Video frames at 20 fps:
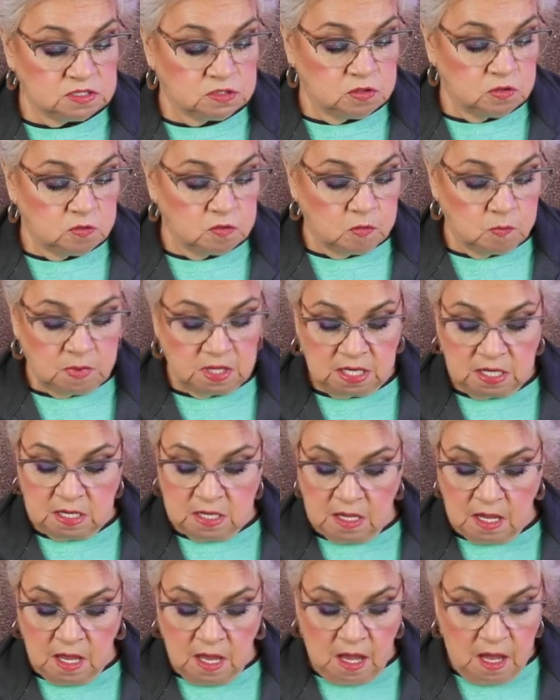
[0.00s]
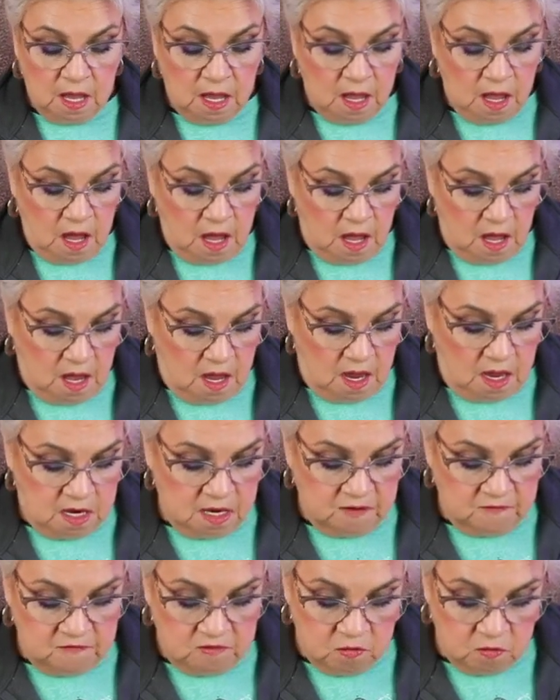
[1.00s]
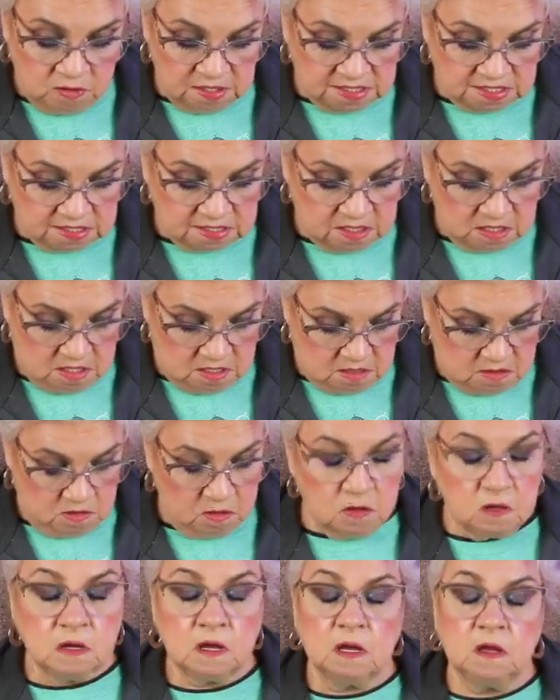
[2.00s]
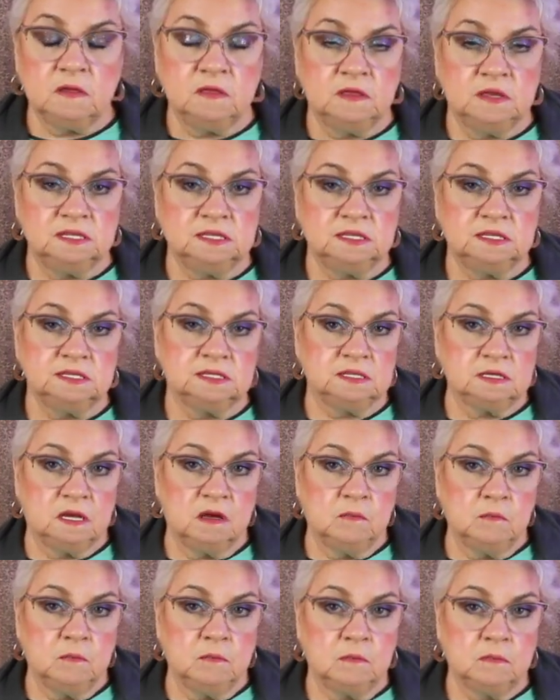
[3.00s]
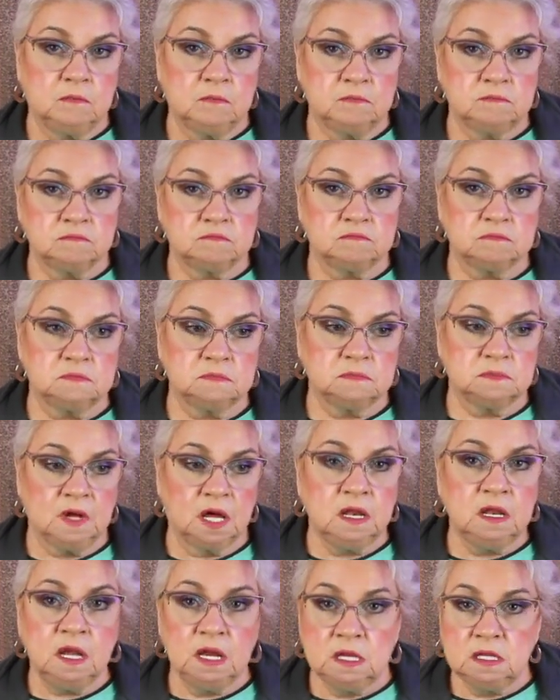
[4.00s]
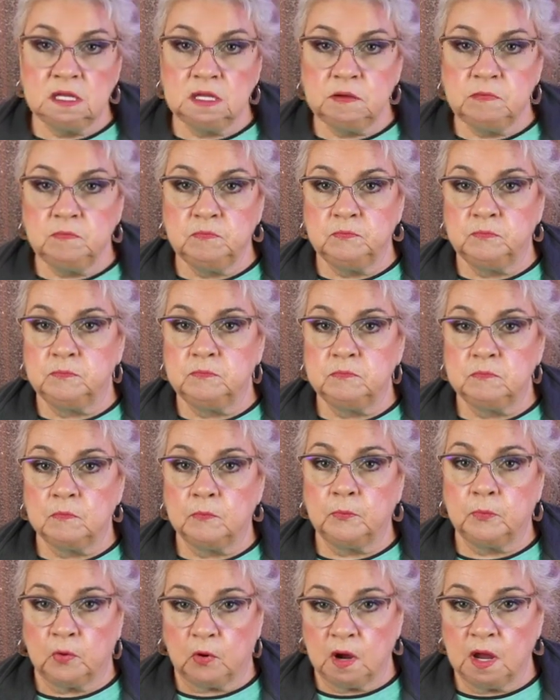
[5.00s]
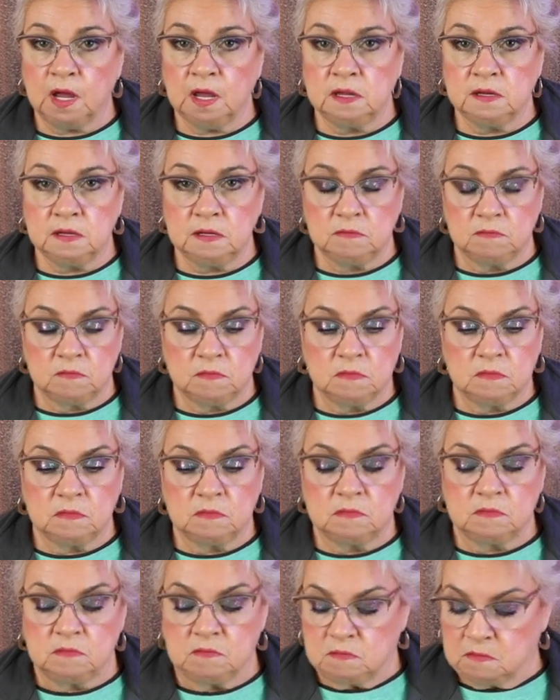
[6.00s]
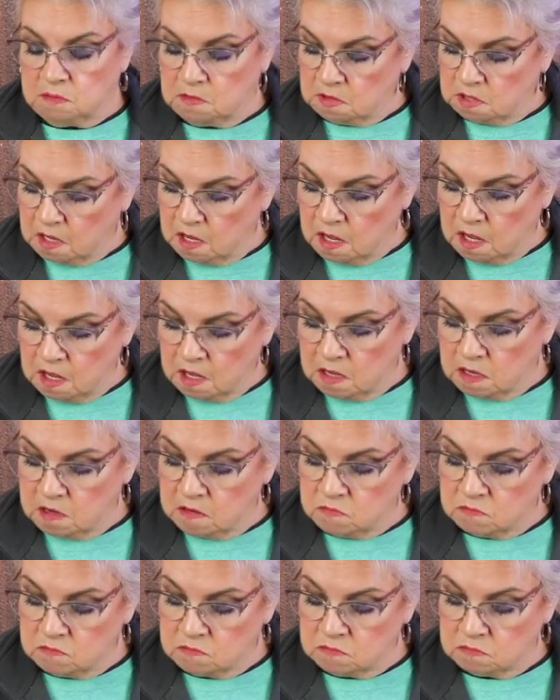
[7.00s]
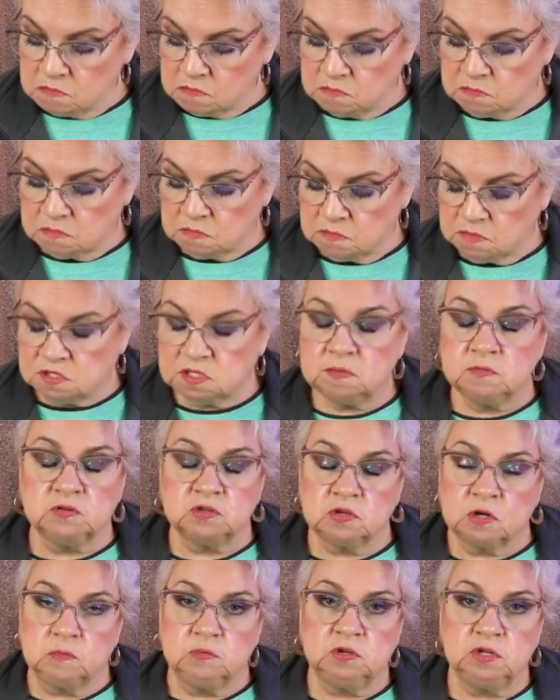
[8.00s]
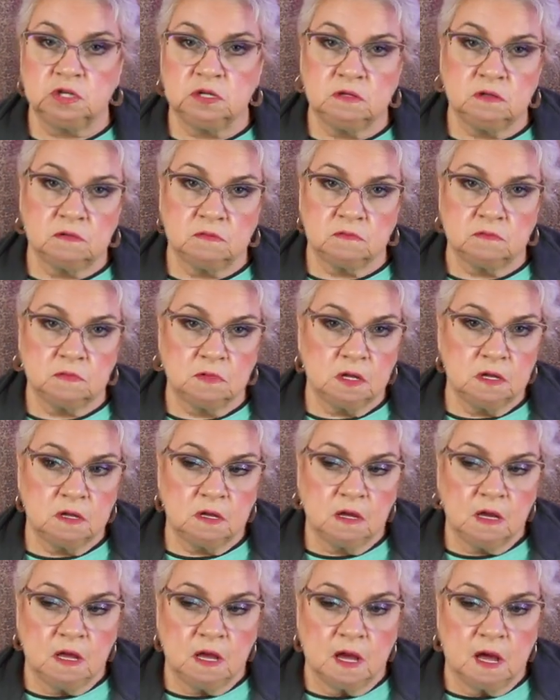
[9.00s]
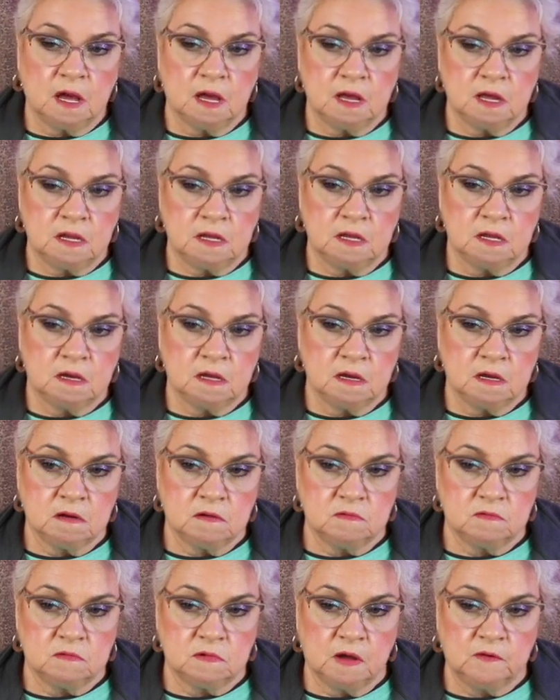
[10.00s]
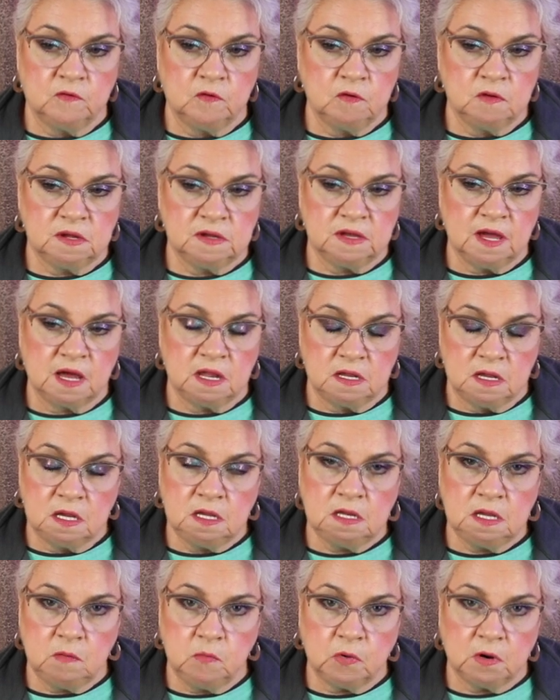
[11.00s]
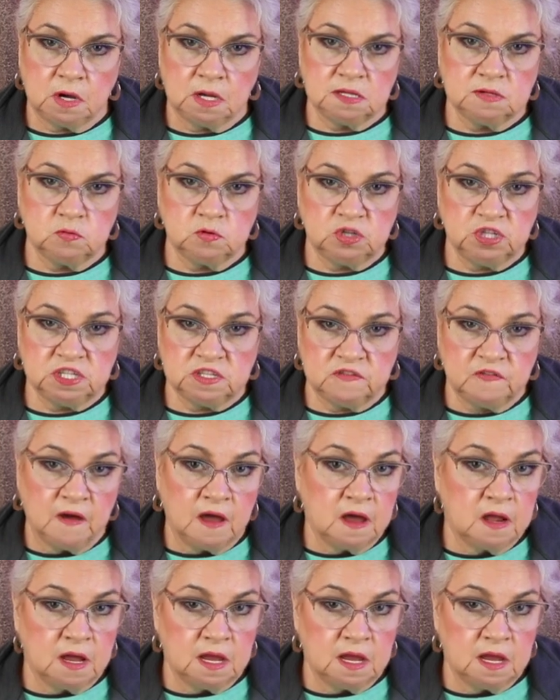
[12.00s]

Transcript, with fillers: are new to me. And I've noticed this is um, an indie brand um, subscription. I, uh, I've only gotten indie brands, which is fine.